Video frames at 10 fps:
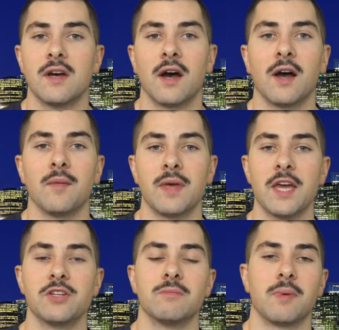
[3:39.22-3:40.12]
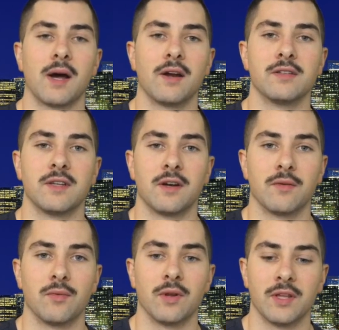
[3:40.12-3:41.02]
uh, asian buyers that
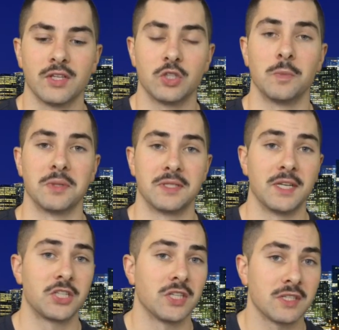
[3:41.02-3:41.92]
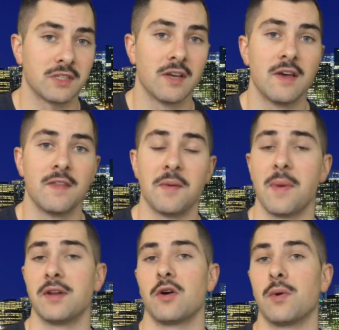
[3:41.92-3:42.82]
are really superstitious that
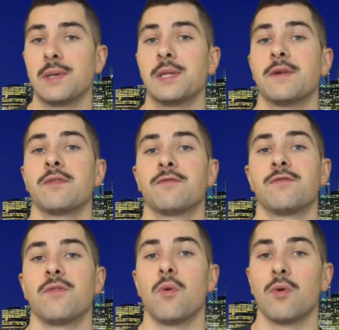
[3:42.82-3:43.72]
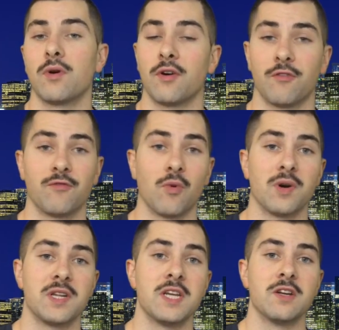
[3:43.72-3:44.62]
might not want to live in 4 or
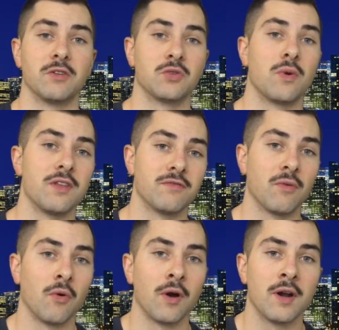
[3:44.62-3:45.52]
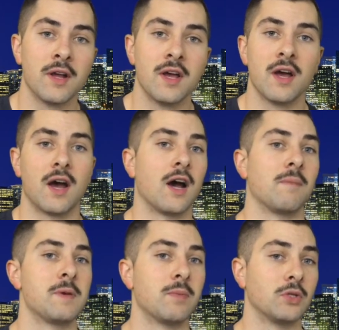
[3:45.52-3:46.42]
14 or 24 uh,
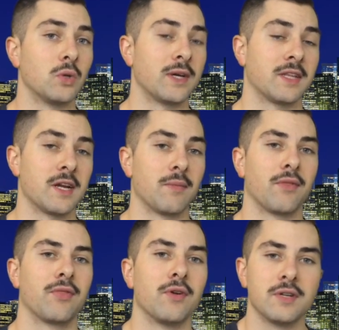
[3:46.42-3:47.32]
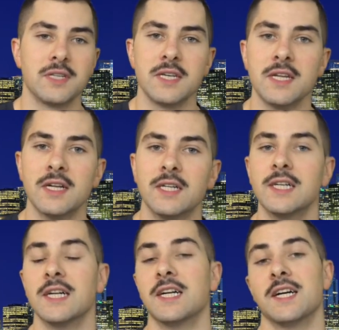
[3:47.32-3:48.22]
people don't like the number 13
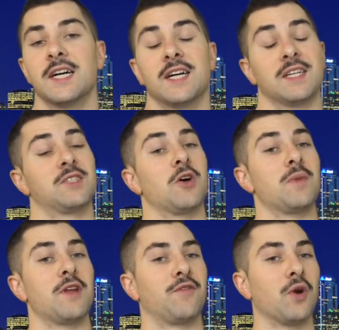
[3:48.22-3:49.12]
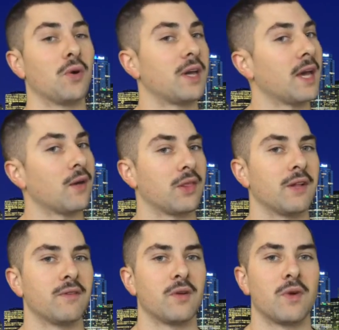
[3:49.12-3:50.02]
so i mean if you're okay with
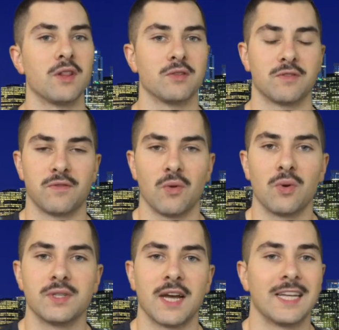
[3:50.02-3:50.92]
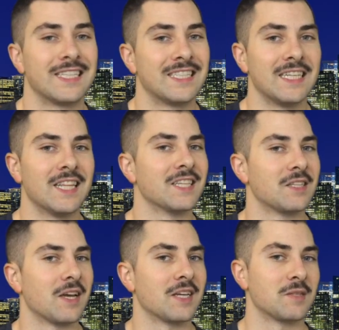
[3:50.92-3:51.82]
living on one of those floors i see
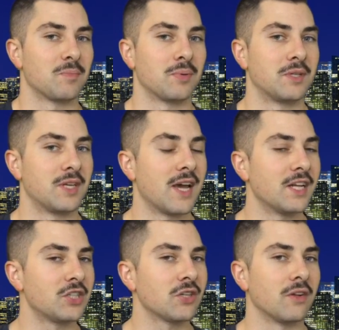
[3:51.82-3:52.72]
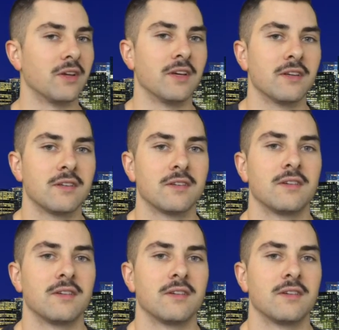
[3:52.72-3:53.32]
this as potentially